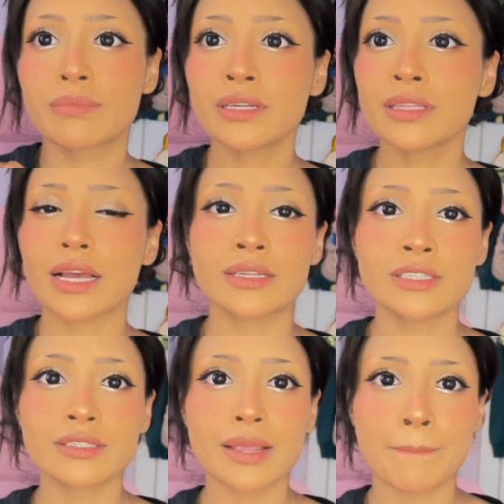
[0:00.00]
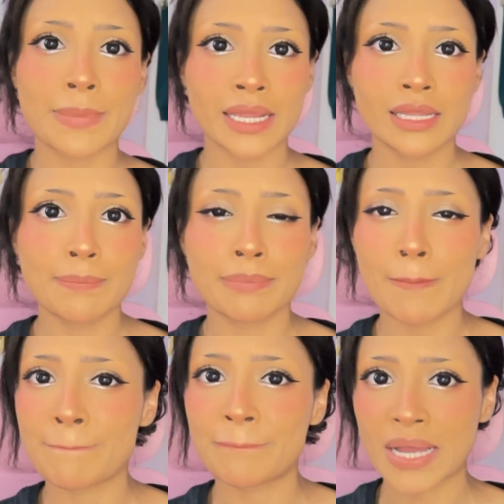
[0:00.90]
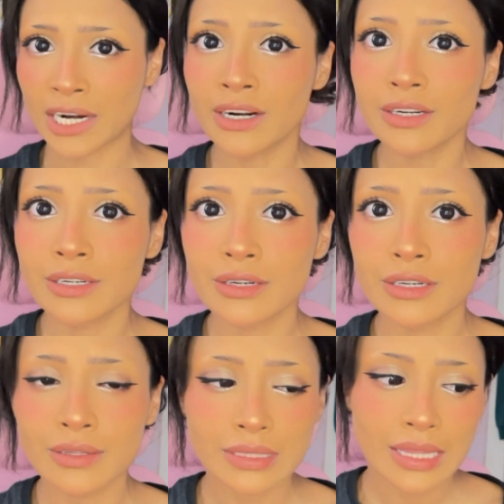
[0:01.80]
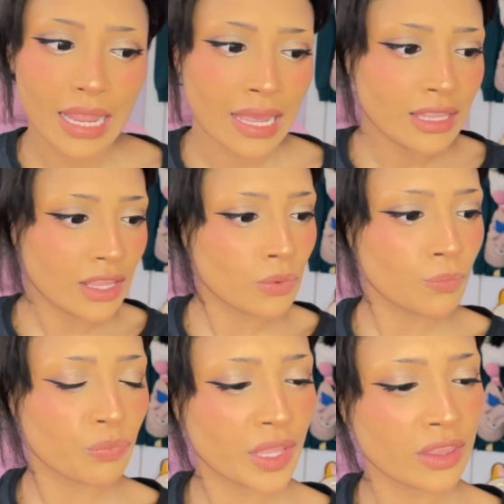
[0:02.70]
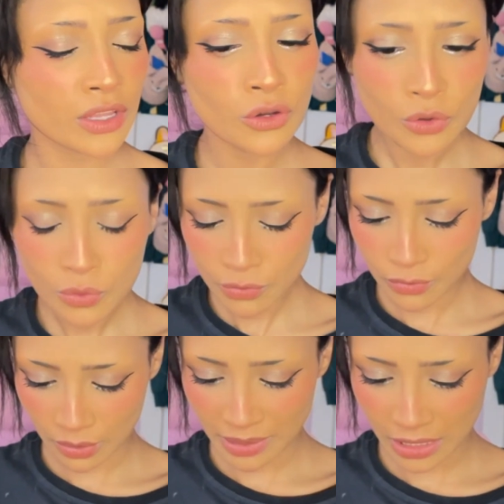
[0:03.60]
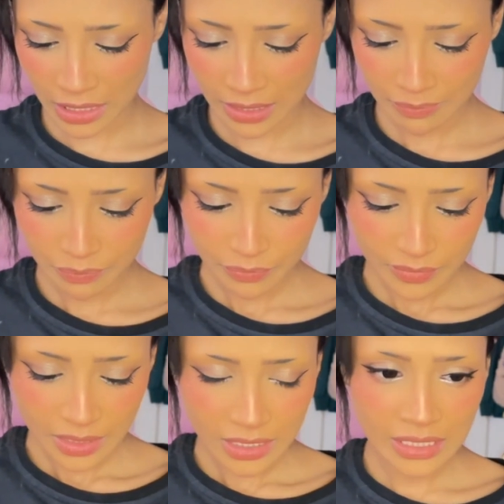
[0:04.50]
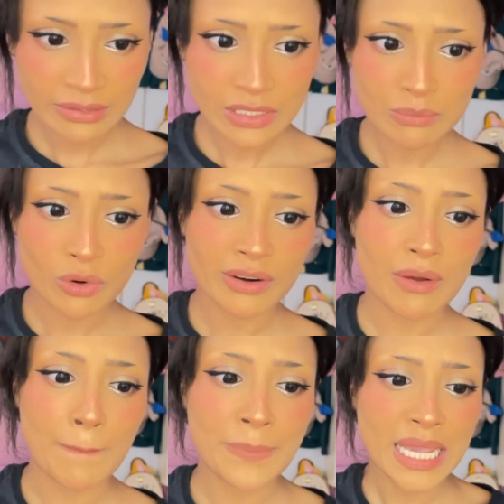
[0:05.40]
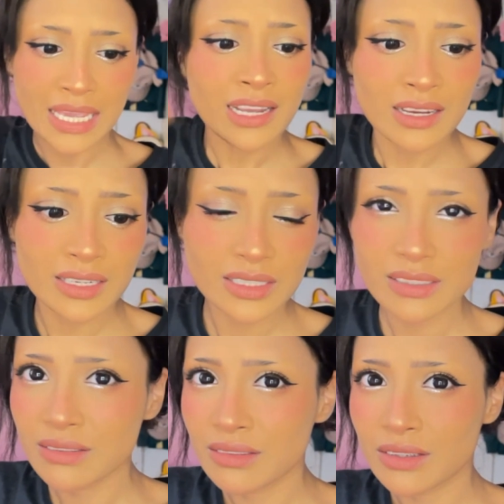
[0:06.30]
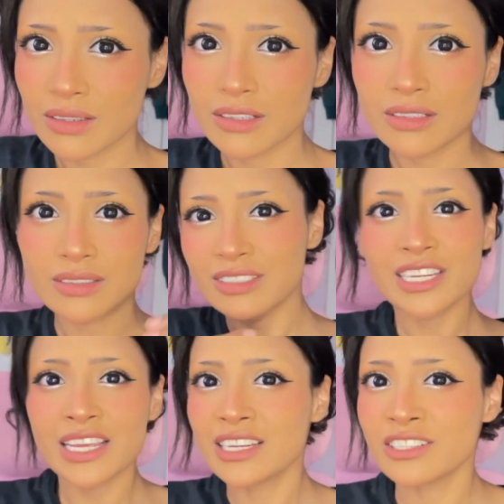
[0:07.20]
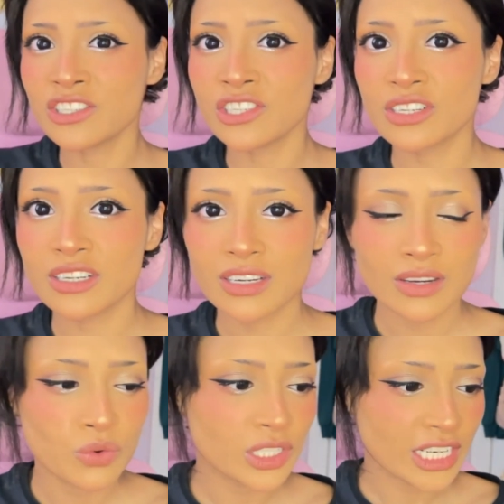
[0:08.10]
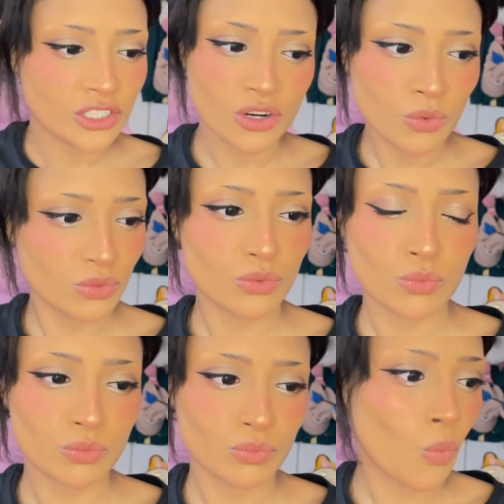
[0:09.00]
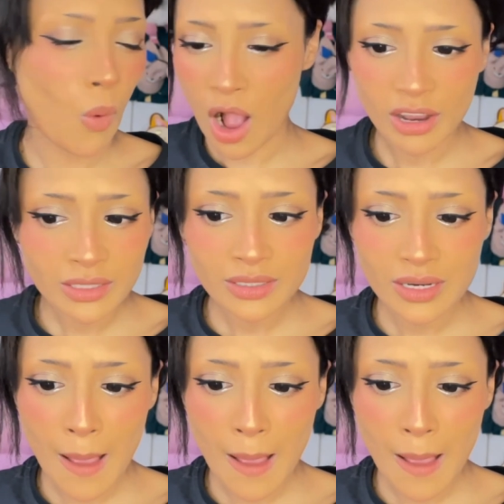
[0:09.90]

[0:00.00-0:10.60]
Look at that. It's just like my lip, but better. And the new formula gives it more of a pink tinge, which I don't want.